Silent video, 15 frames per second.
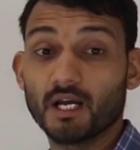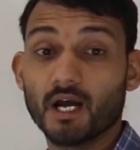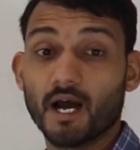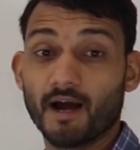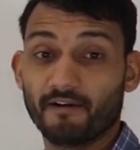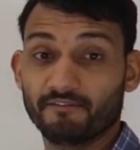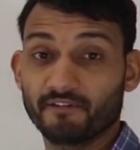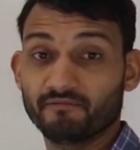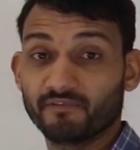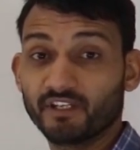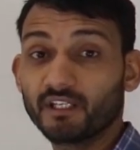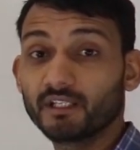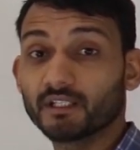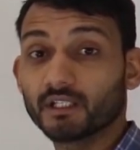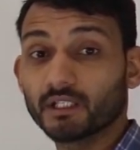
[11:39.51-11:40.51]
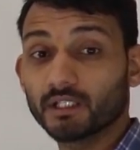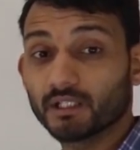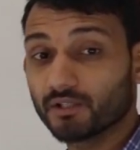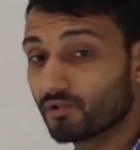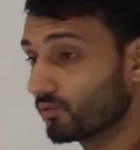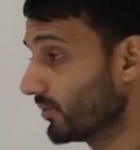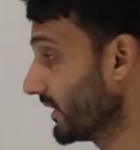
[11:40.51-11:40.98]
Half mv
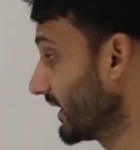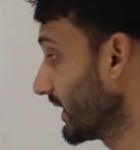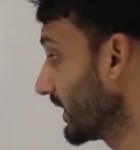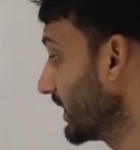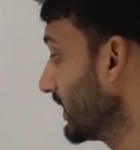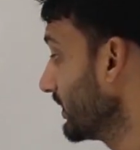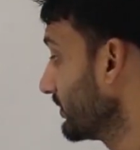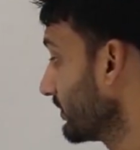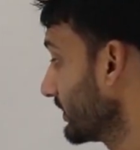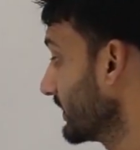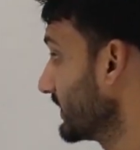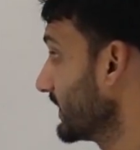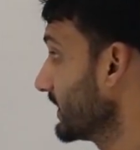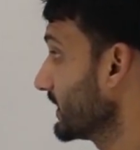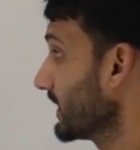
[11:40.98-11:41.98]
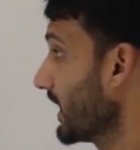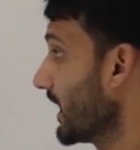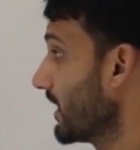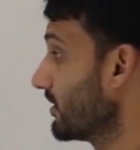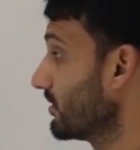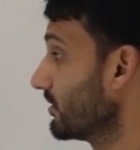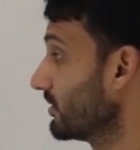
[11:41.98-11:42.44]
square. So this is
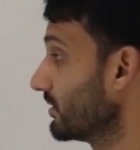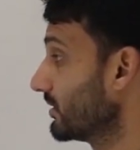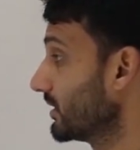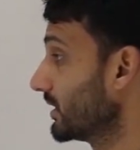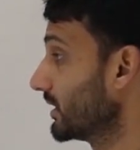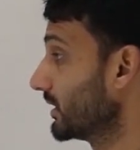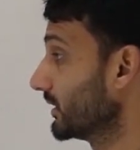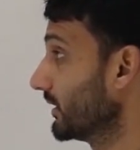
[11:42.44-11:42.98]
how